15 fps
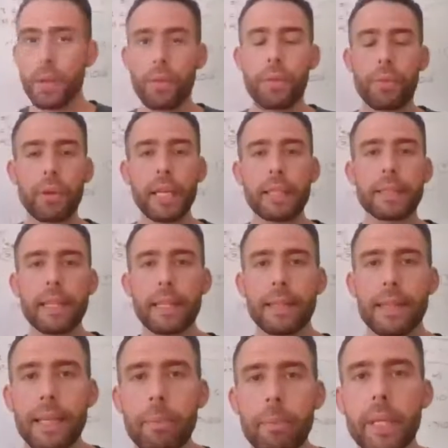the
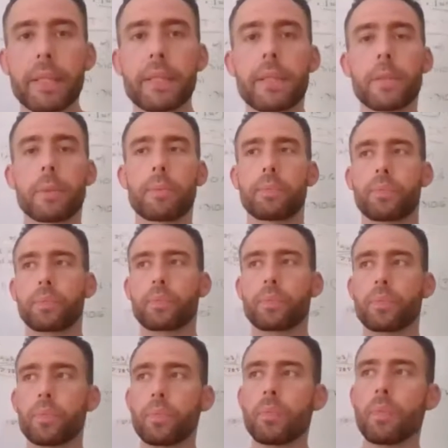310 limit,
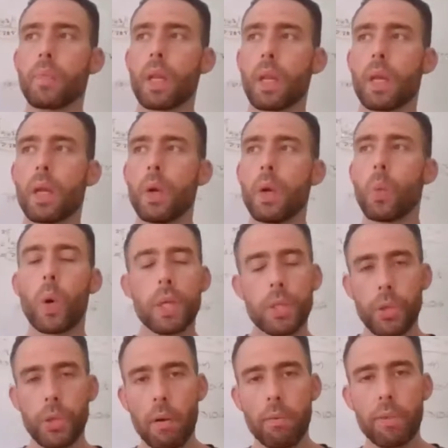once
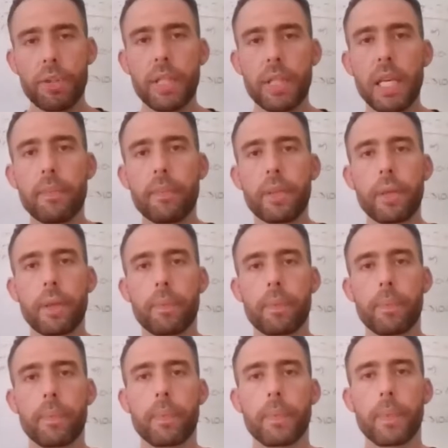you have received,
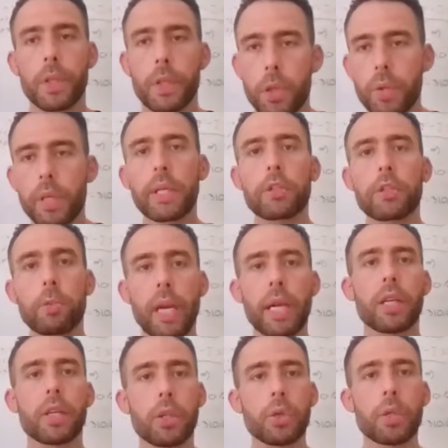you need to make
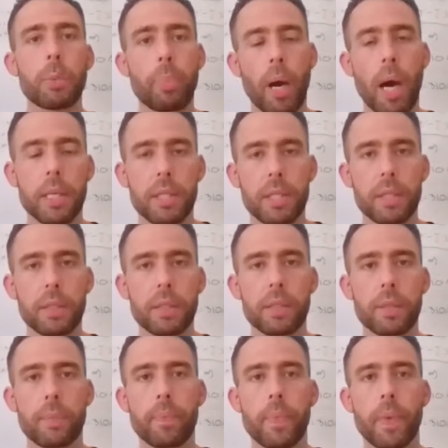a new deposit.
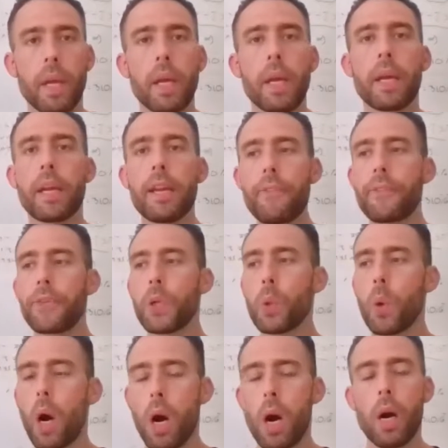If
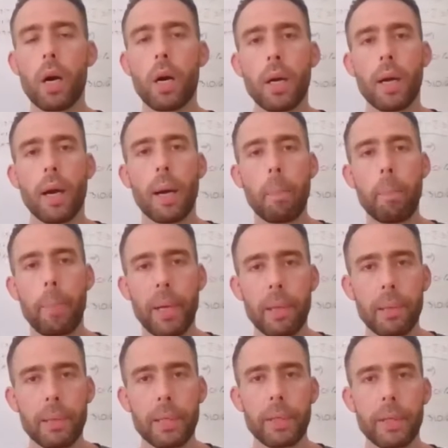you are a
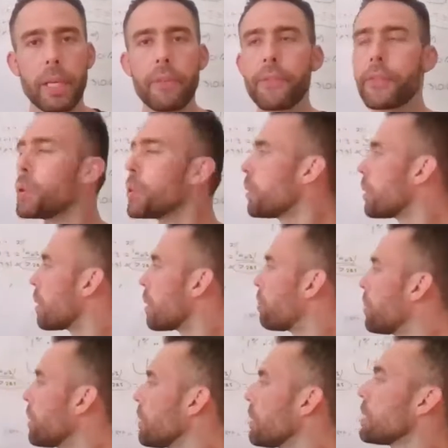builder, if you're
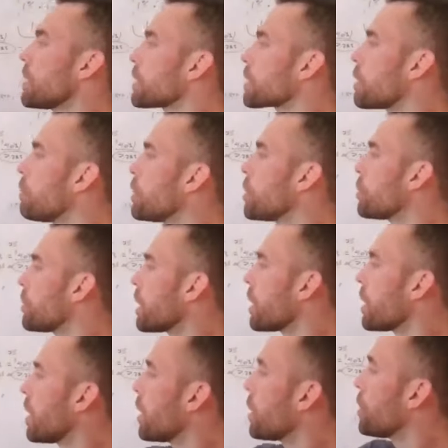building this
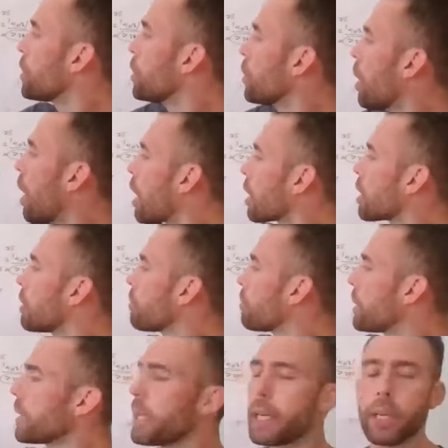community, you are
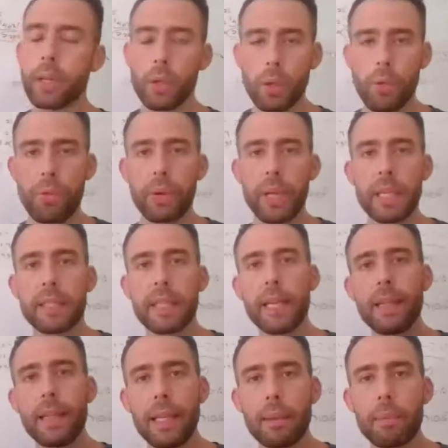completing your
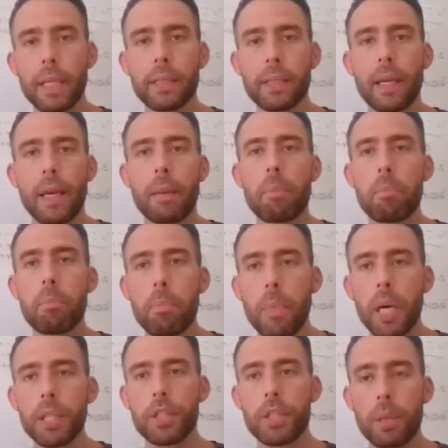310 limit
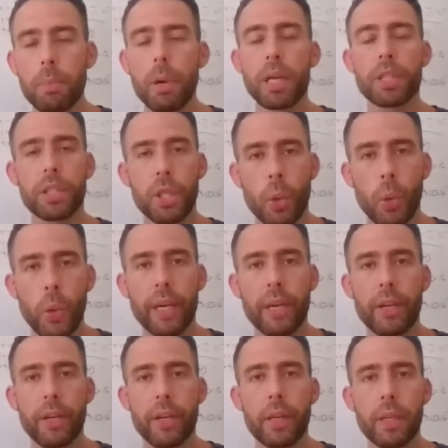much, much
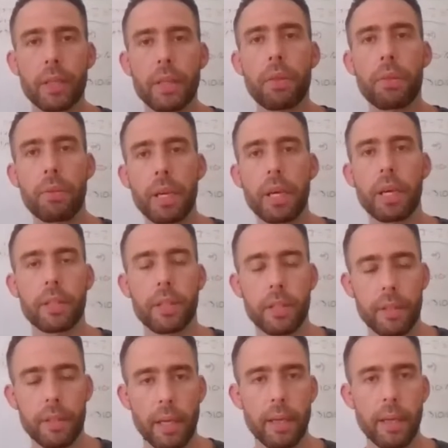quicker than
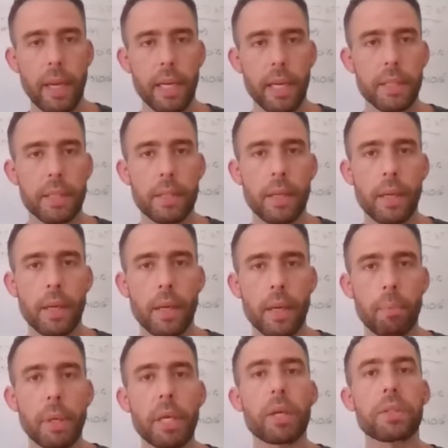310 days,
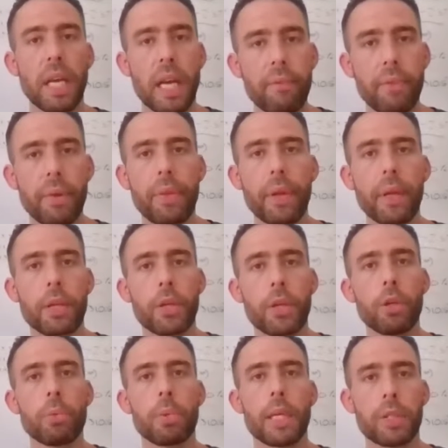because everything
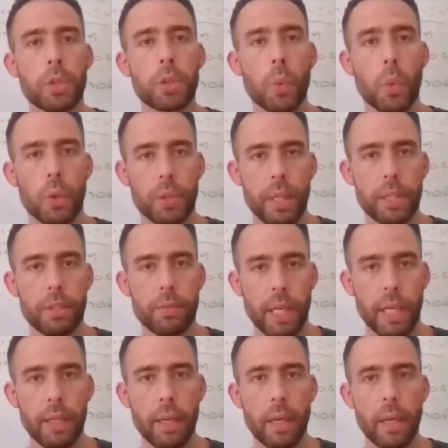accumulates towards this,
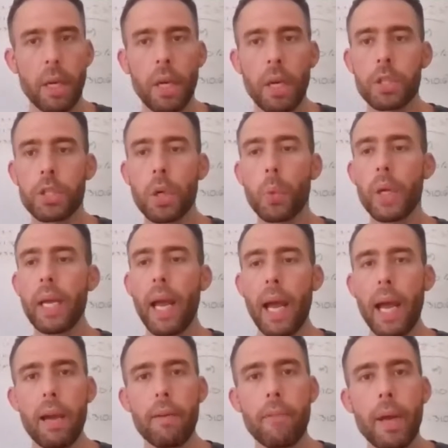right? So we
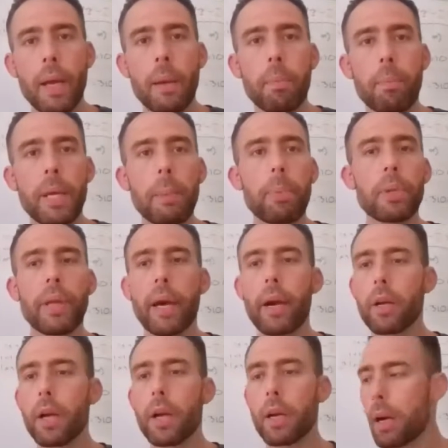have people that
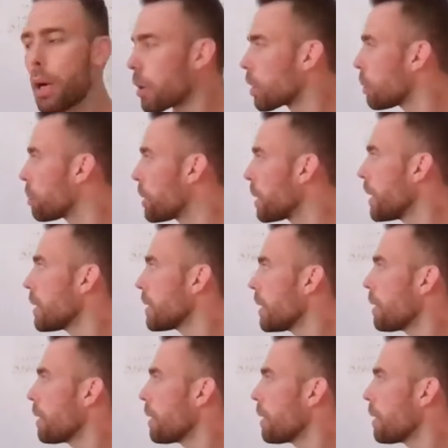are completing